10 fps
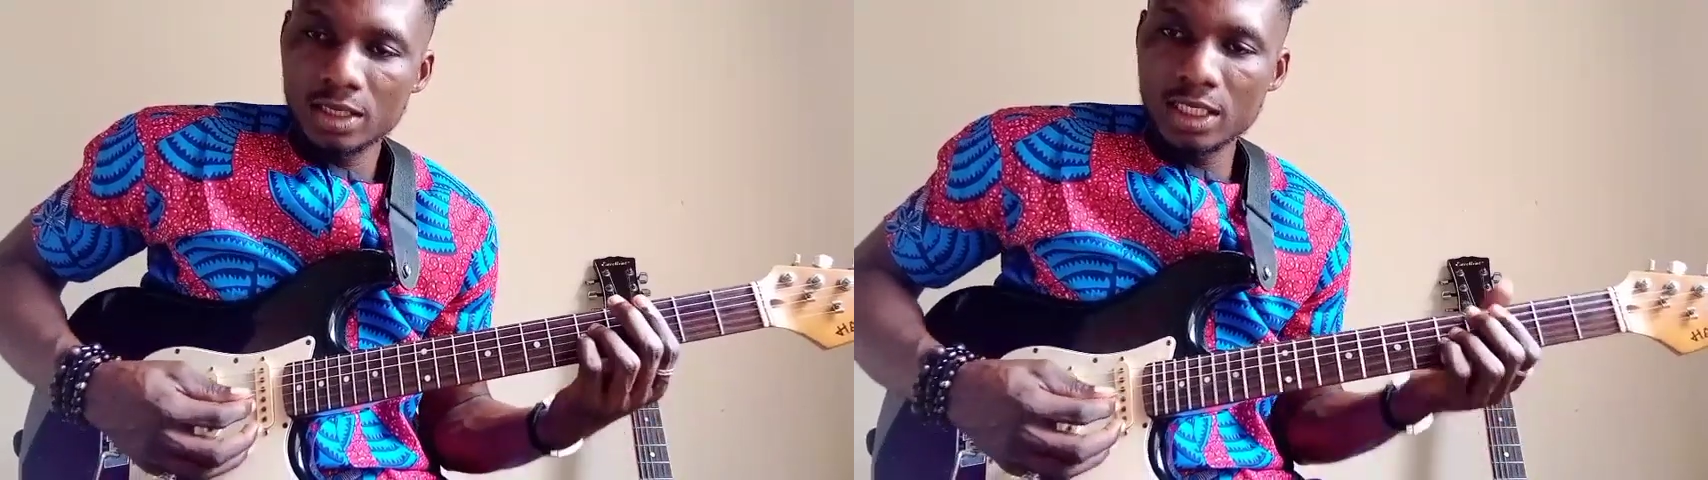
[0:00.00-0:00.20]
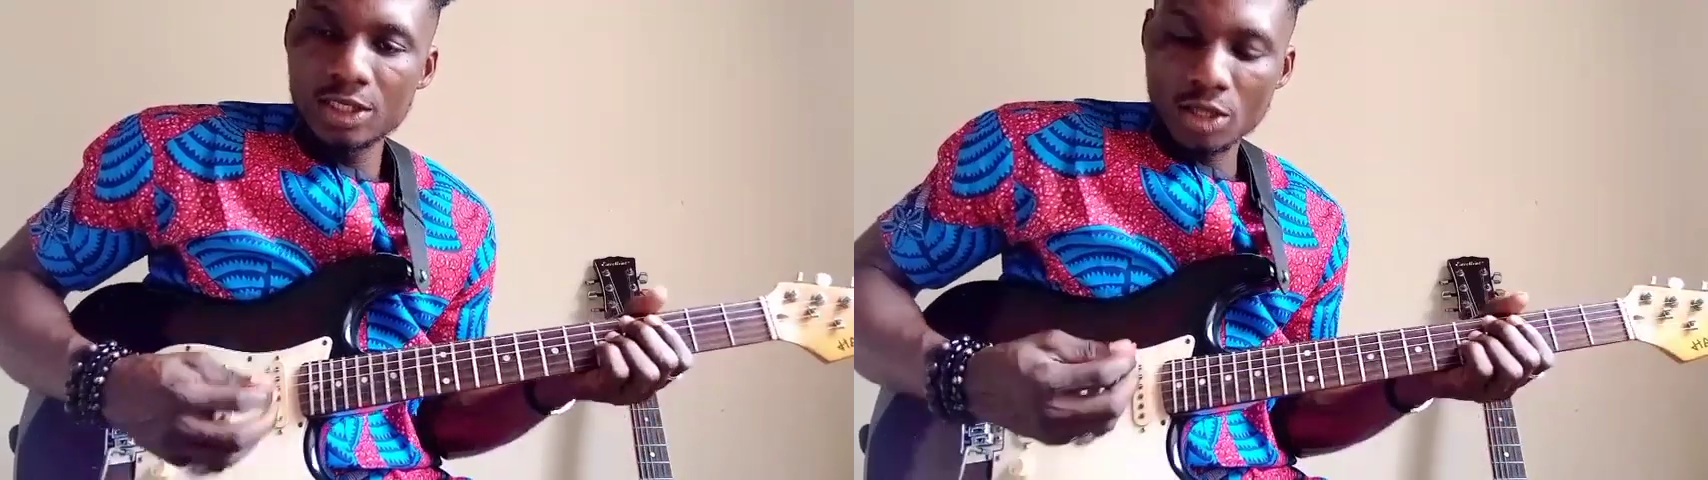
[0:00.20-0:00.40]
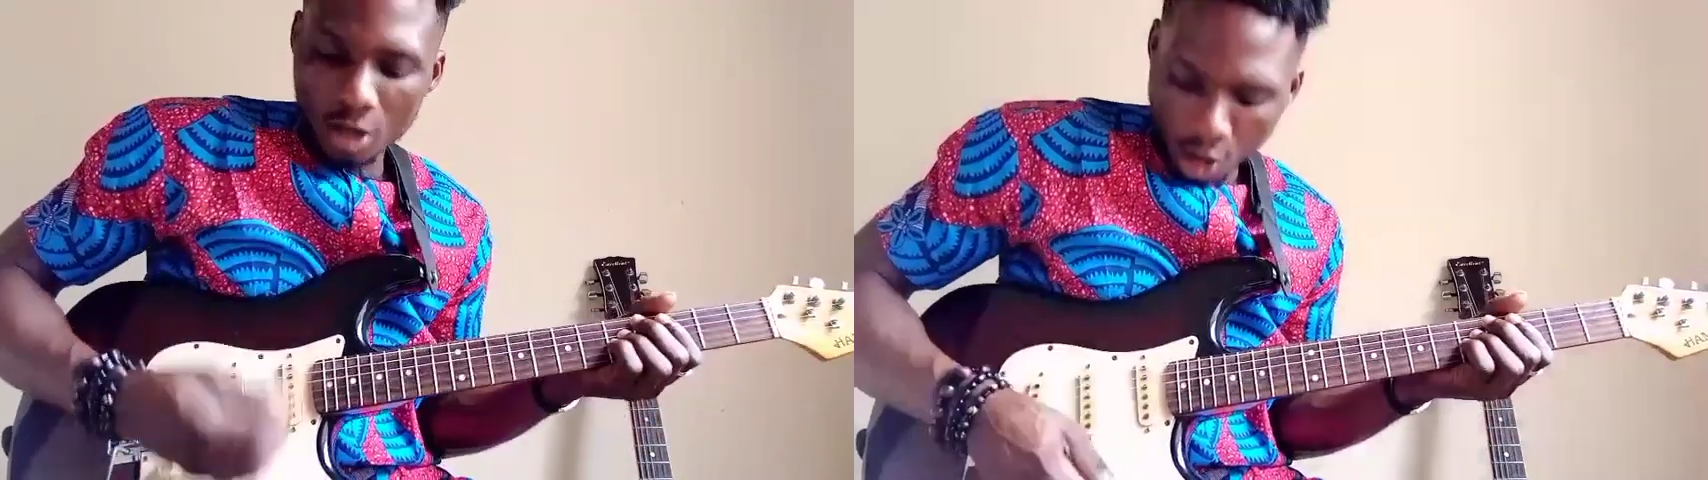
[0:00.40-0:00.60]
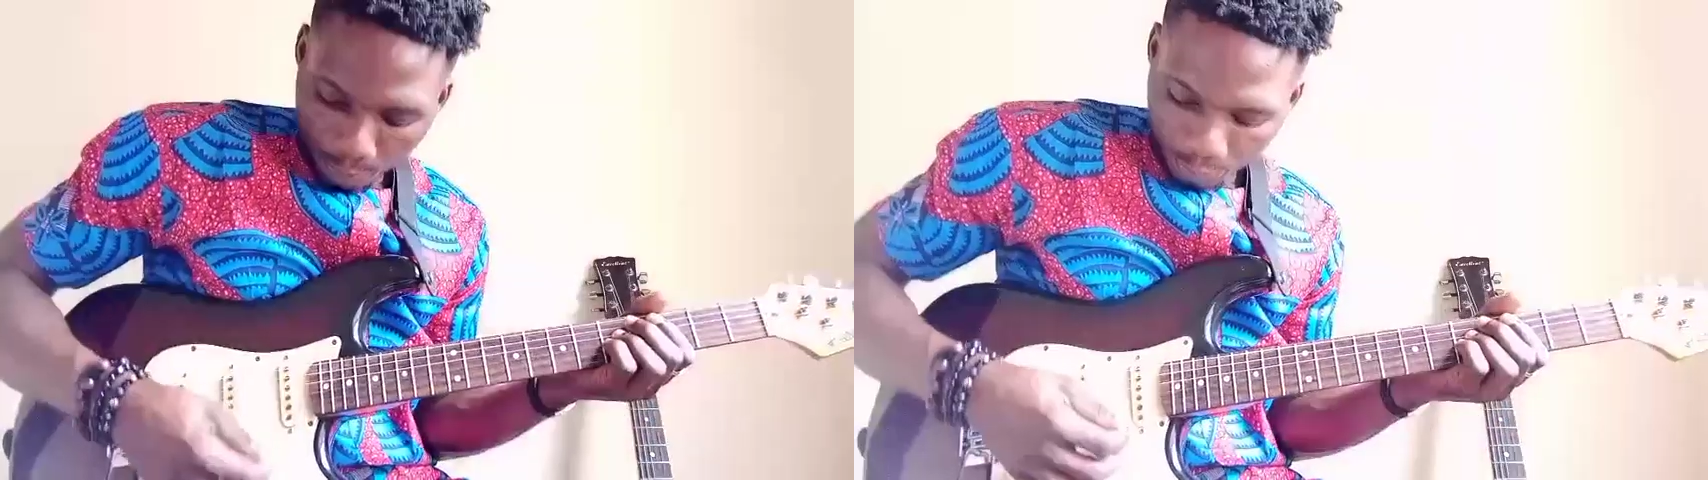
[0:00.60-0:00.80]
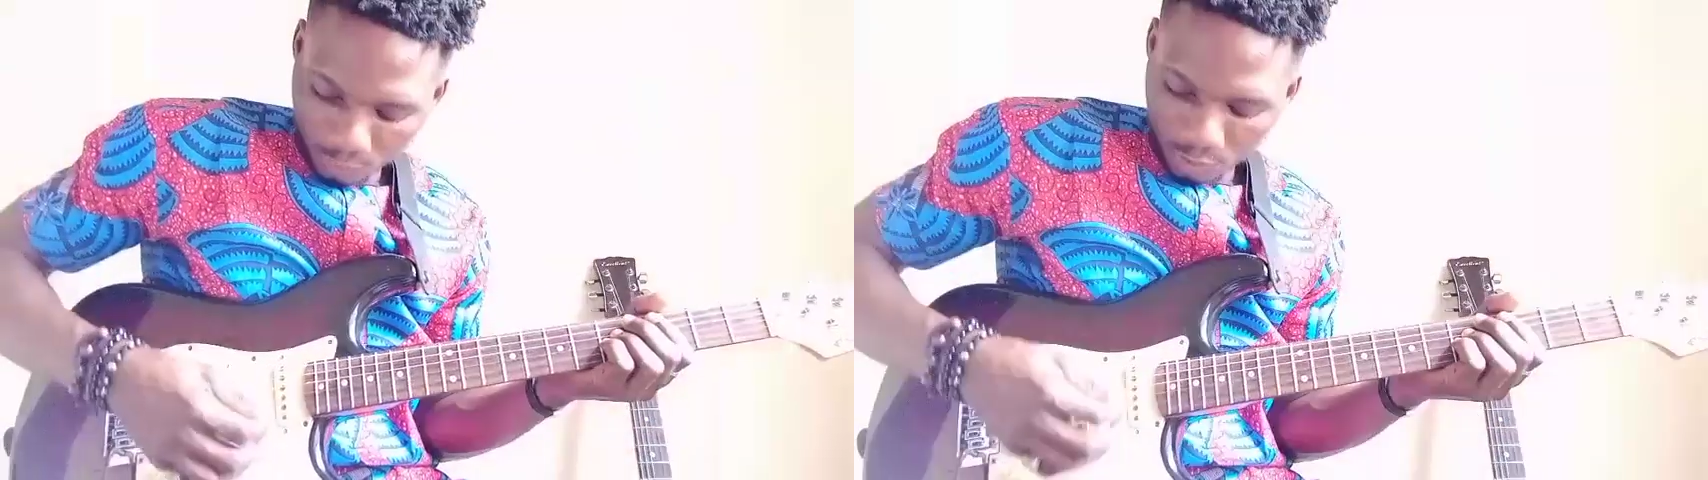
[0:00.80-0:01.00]
Then you're
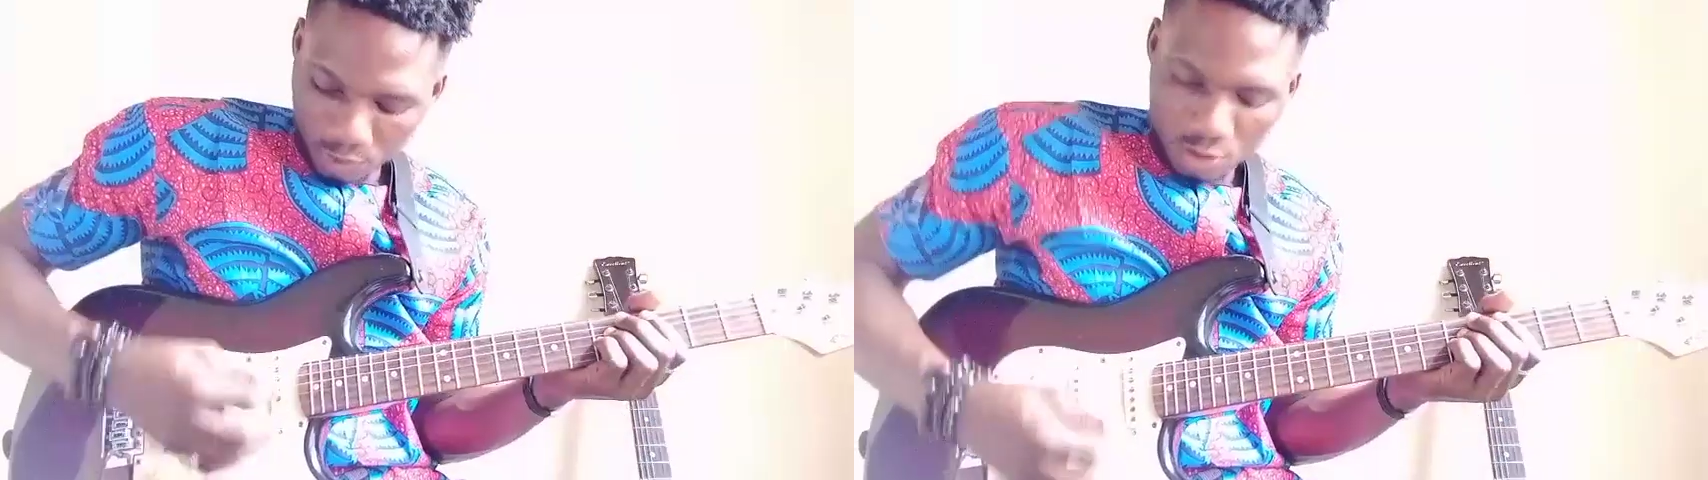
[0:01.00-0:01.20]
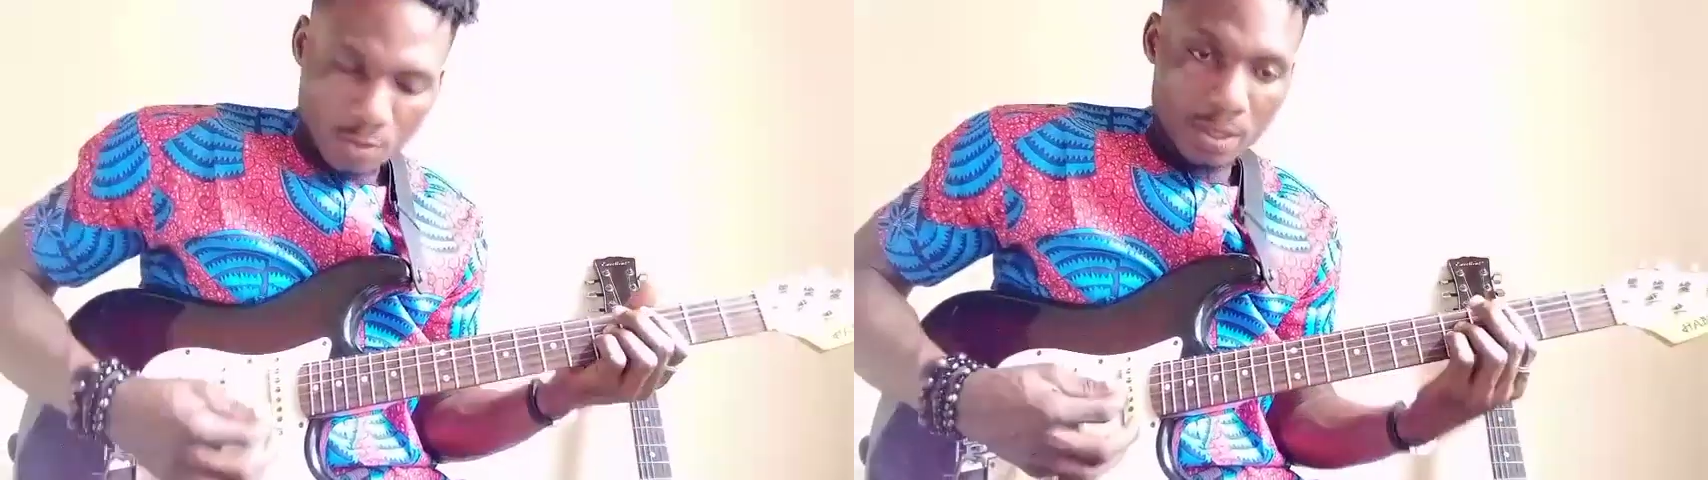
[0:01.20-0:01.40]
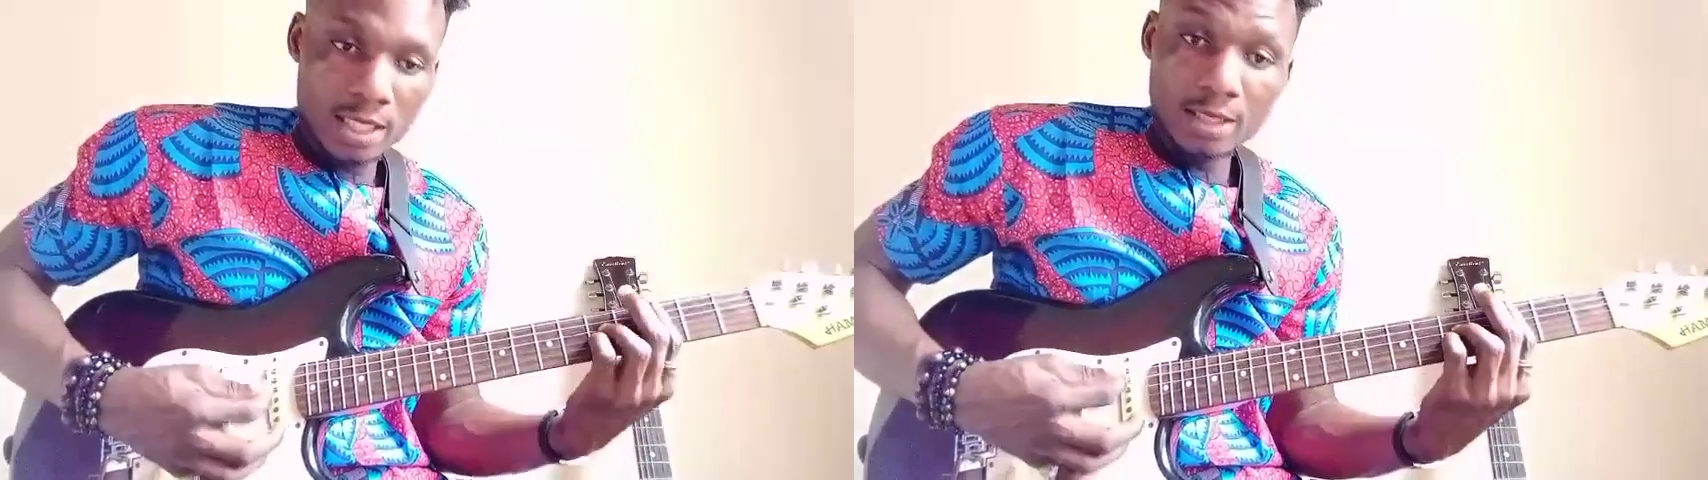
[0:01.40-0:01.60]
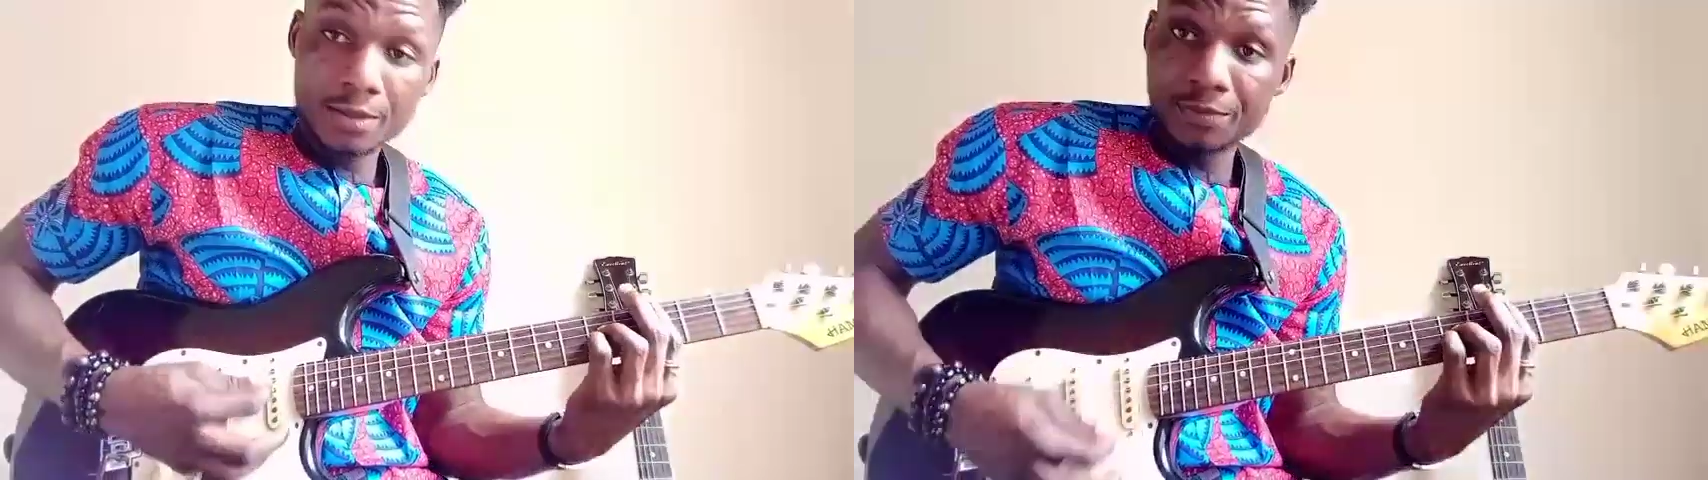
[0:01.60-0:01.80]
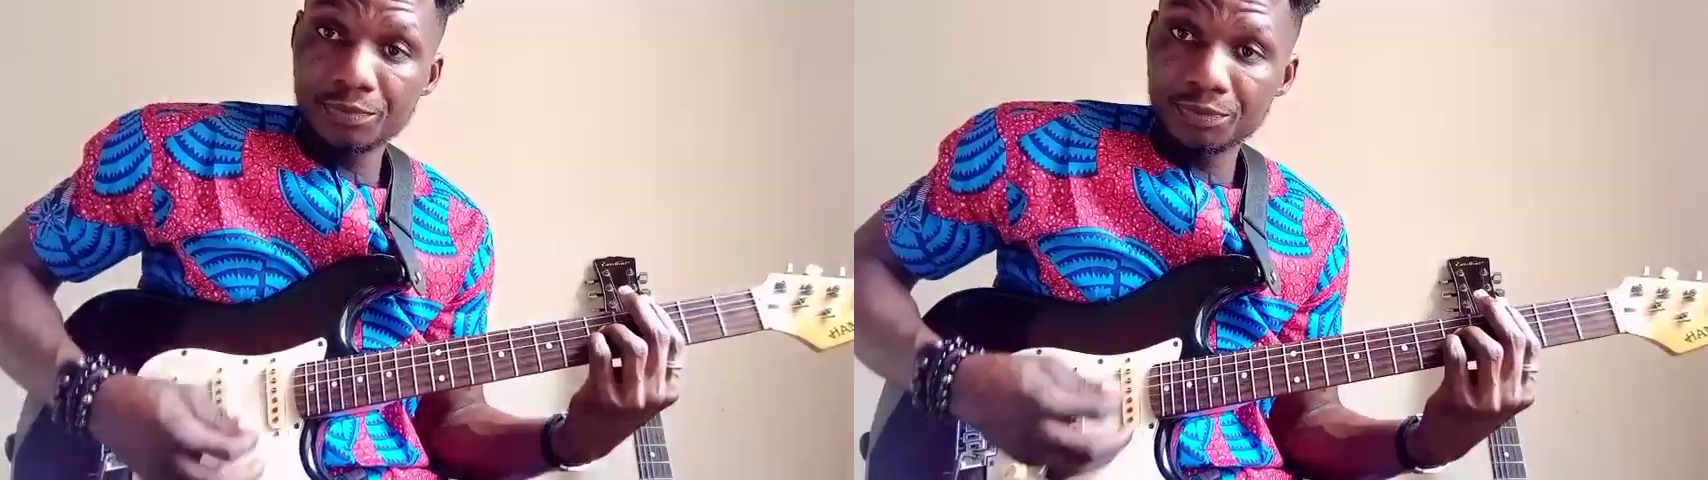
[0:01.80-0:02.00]
up when you play.